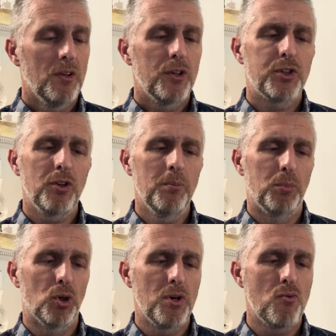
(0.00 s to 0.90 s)
The southern
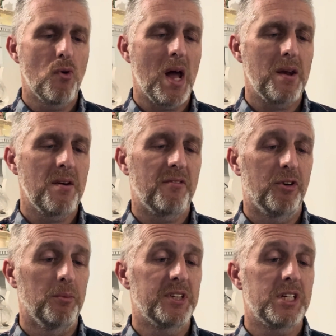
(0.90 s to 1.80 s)
border ran
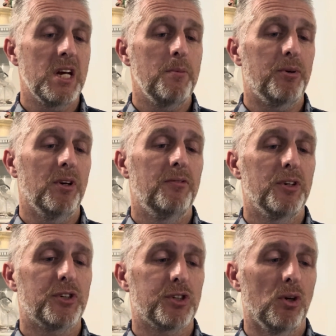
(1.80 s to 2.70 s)
from the tip of the
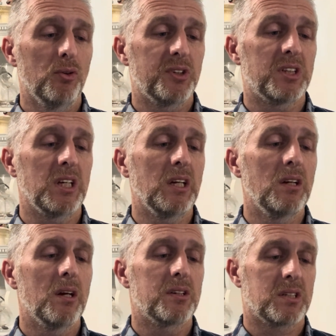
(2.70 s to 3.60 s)
Salt
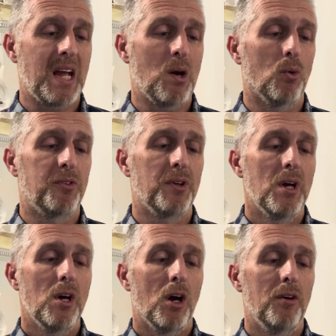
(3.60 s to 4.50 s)
Sea south
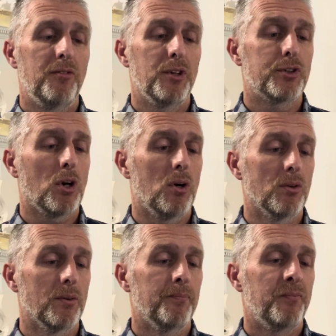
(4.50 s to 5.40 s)
of the
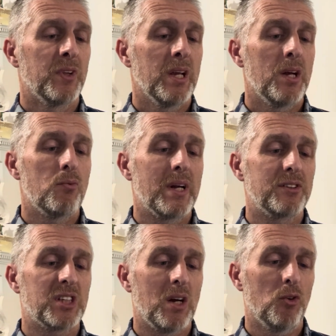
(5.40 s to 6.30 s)
Tongue. It ran
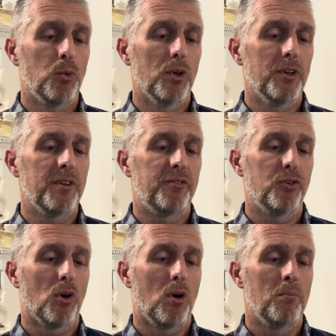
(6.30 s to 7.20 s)
southward
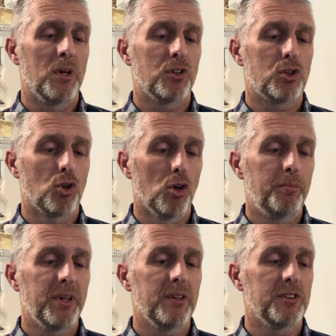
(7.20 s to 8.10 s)
from
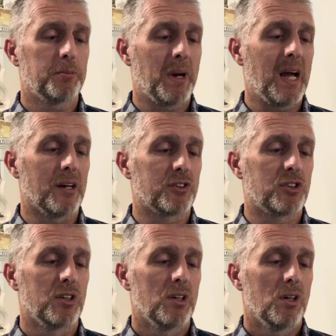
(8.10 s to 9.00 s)
Scorpion's Pass,